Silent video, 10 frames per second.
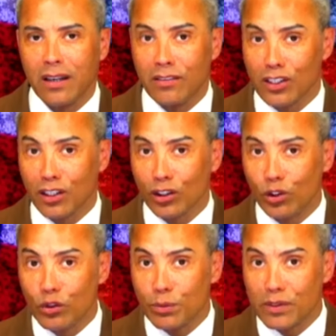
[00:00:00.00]
This
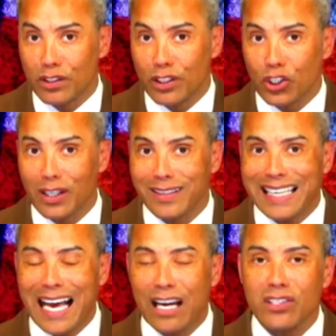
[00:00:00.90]
includes positioning the
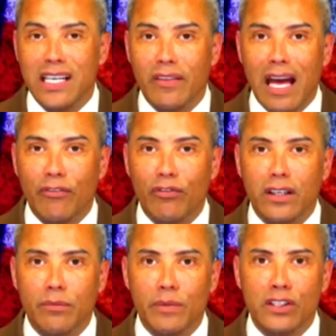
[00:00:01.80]
current South
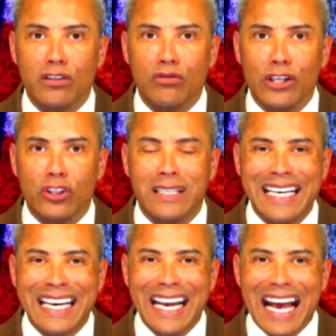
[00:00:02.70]
African administration
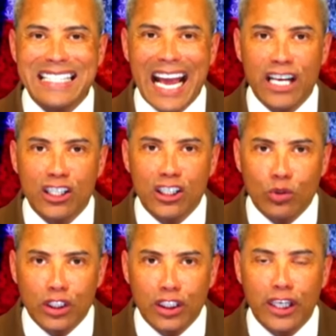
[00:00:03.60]
as a
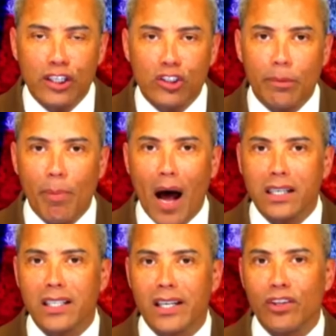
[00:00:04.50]
strategic
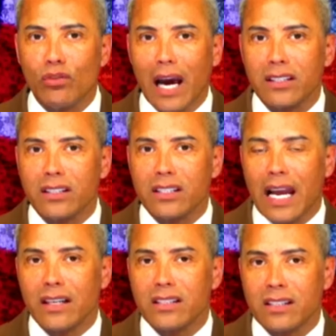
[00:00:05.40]
partner of the United
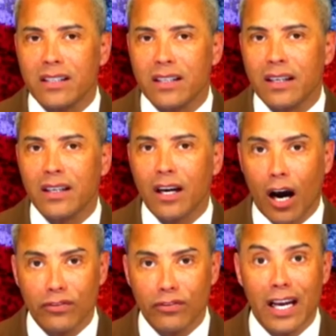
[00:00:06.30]
States,
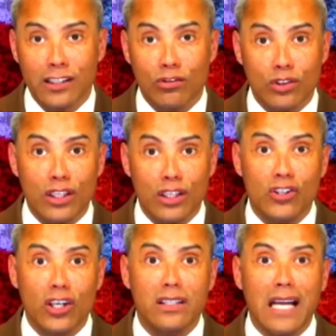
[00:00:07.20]
after a
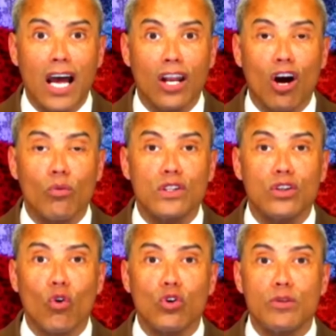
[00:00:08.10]
strategic dialogue was
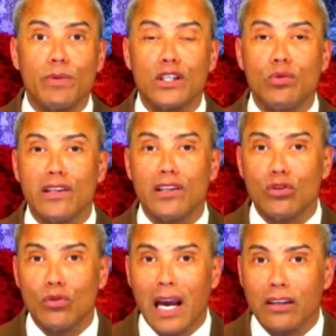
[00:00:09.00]
launched between the
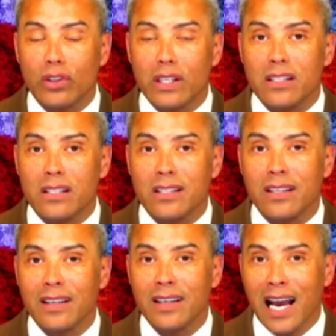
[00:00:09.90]
two countries
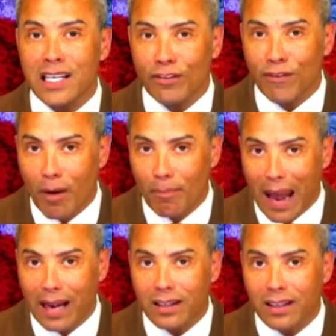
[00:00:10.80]
as far back